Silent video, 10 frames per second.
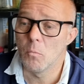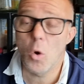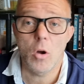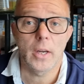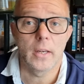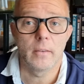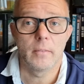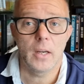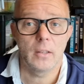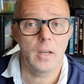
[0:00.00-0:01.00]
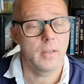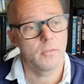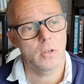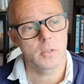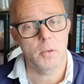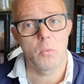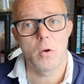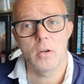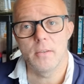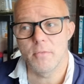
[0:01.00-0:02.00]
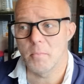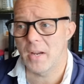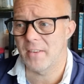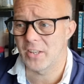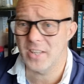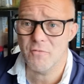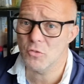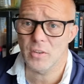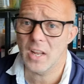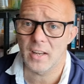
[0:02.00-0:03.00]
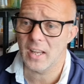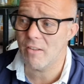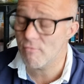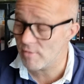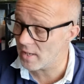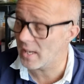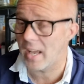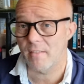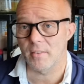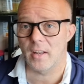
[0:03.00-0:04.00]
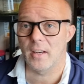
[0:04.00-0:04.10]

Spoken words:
Walking. Oh, I haven't talked about walking for a bit, have I? Because I haven't done any. I really haven't.